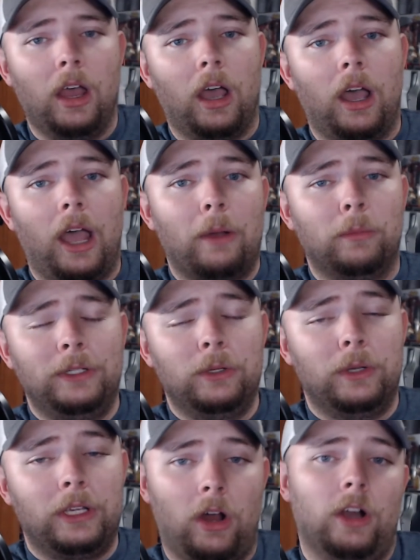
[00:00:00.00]
I will be
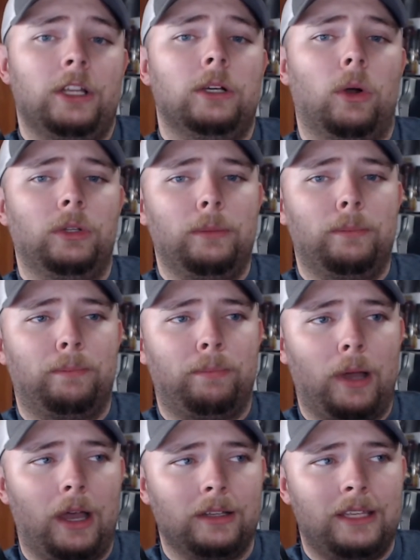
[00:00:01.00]
doing an audio-only
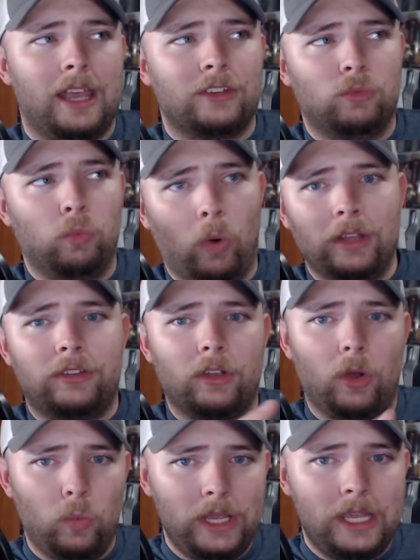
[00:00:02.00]
podcast once
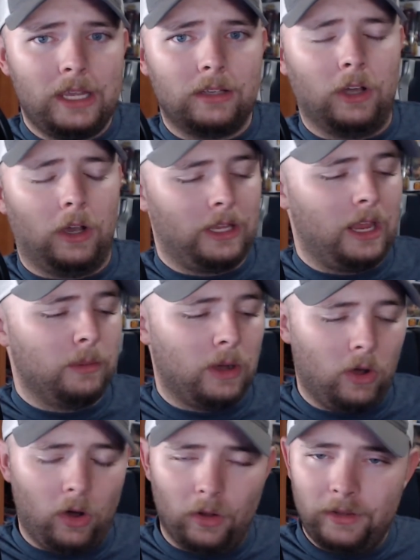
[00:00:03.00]
a week talking about
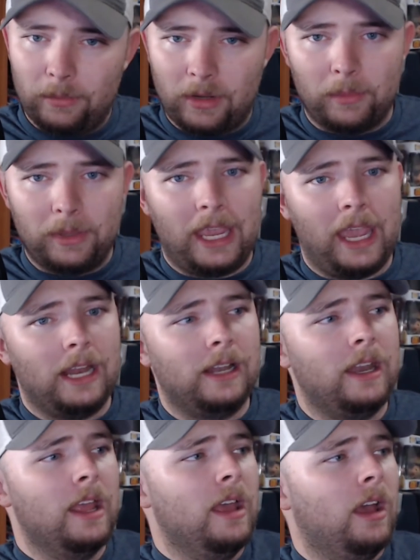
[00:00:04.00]
all the upcoming canon,